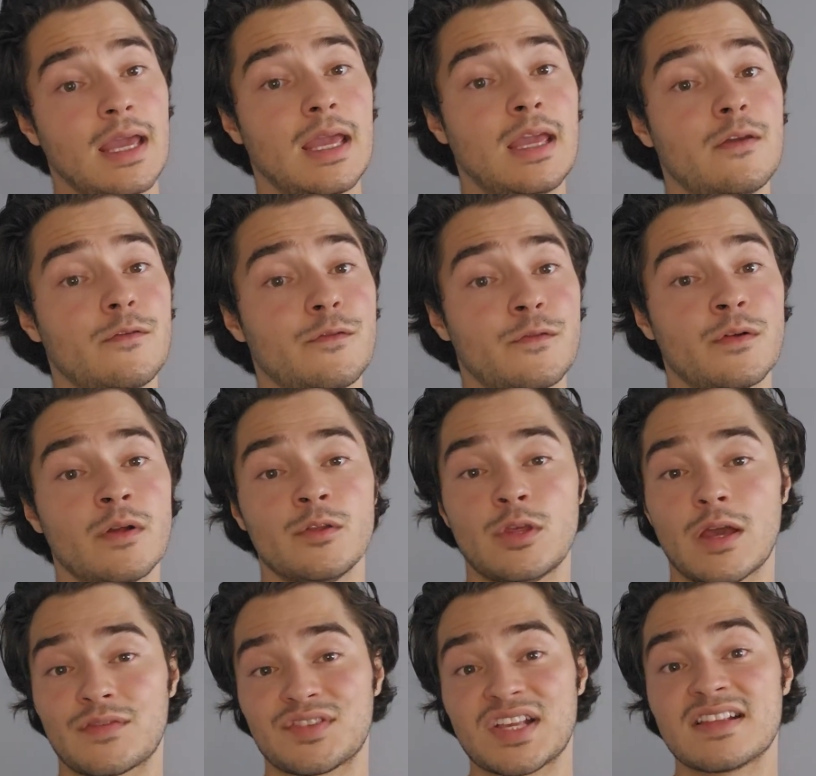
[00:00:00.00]
If you
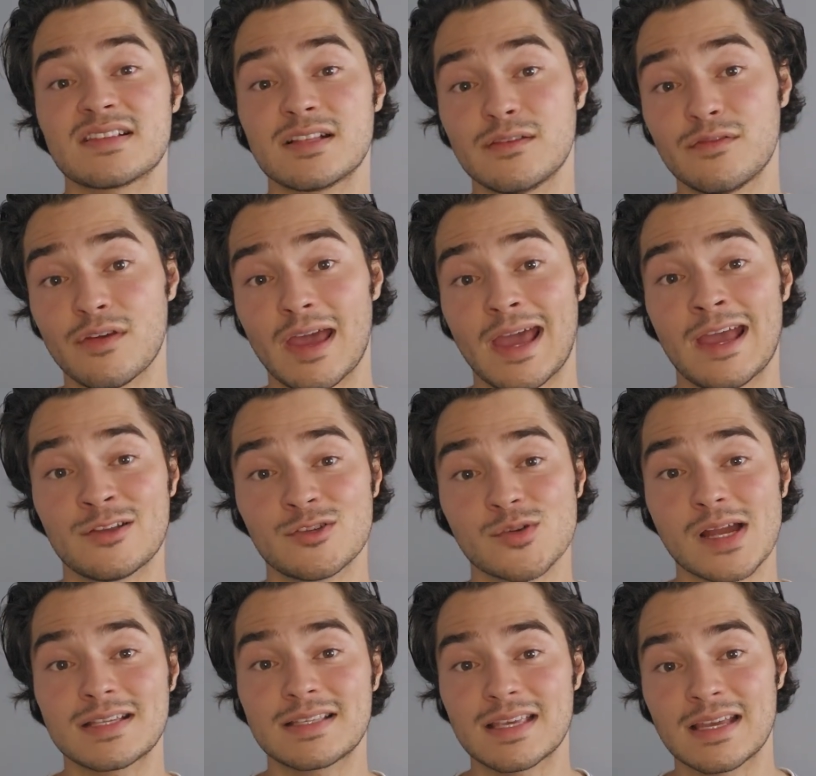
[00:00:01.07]
have sensitive and
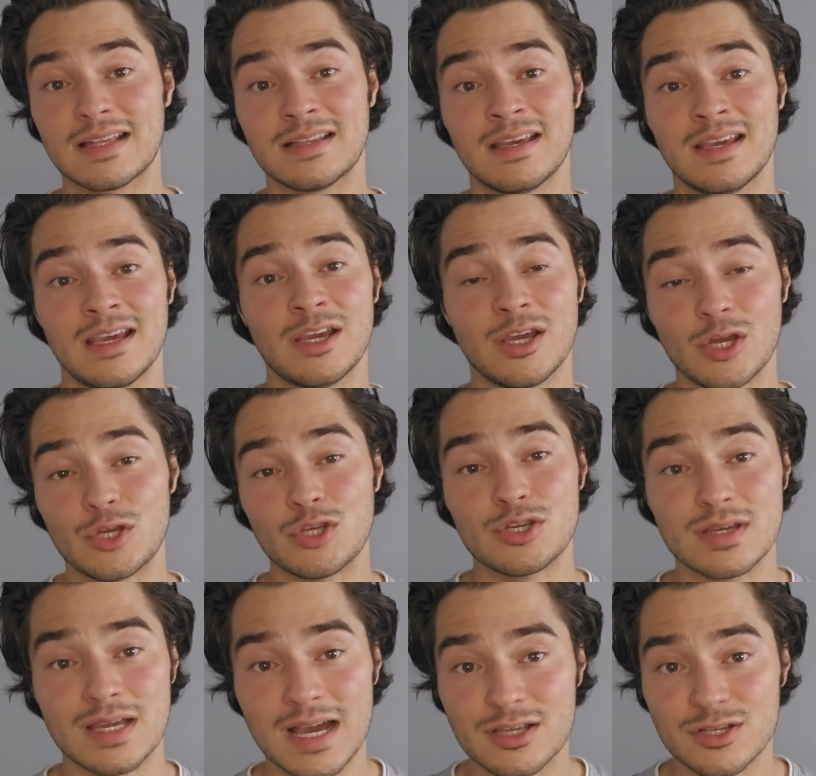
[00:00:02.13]
dry skin, you
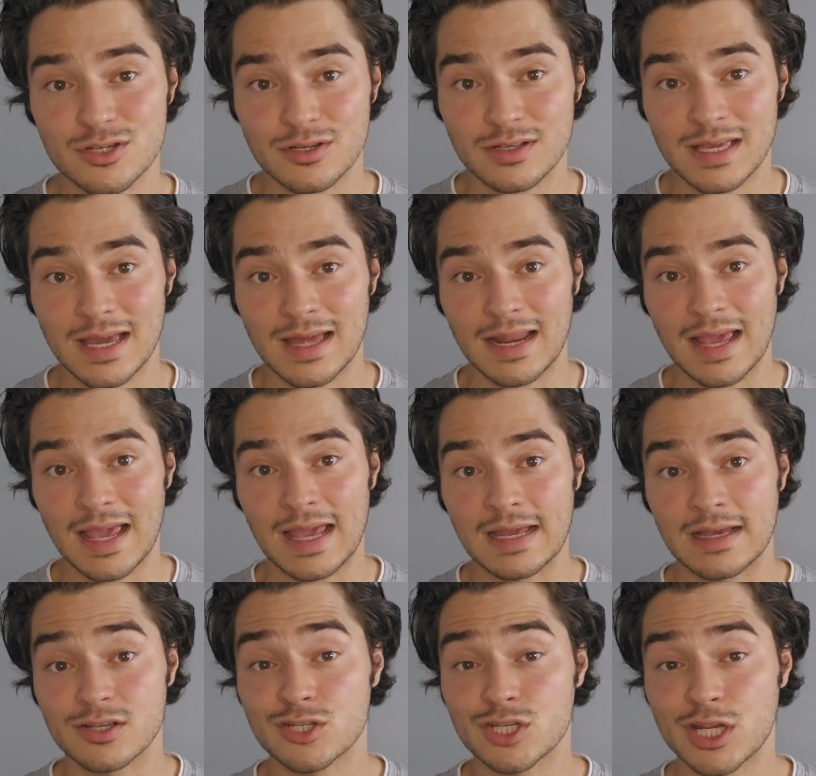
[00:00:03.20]
guys should get a